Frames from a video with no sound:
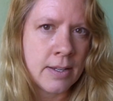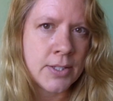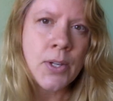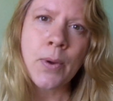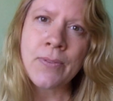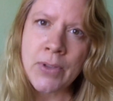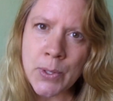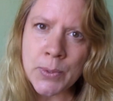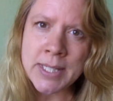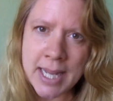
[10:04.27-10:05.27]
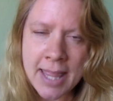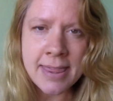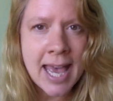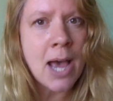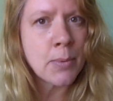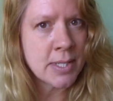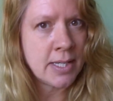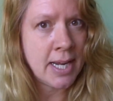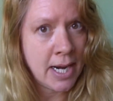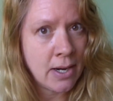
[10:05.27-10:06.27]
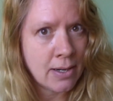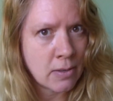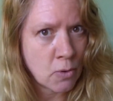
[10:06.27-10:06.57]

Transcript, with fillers: So if you said that was an error